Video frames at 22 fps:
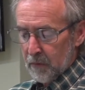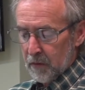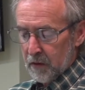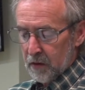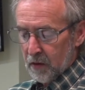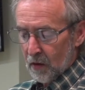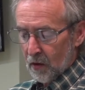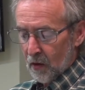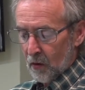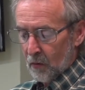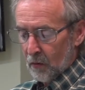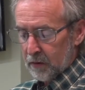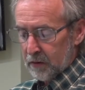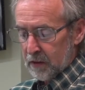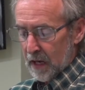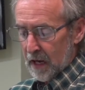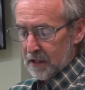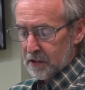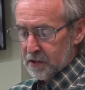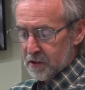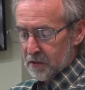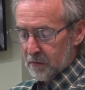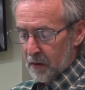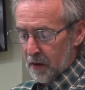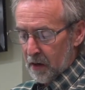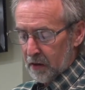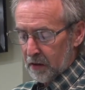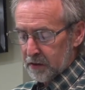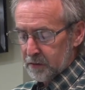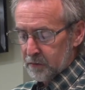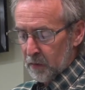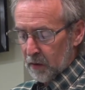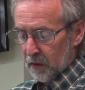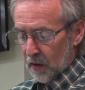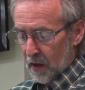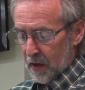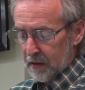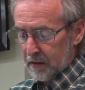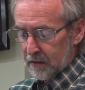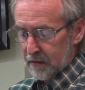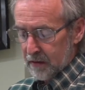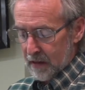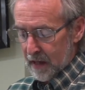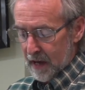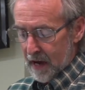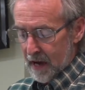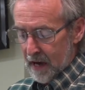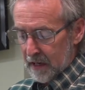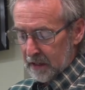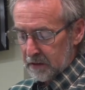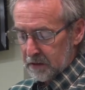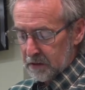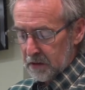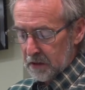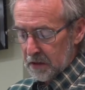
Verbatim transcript: you know, attached to my husband like that,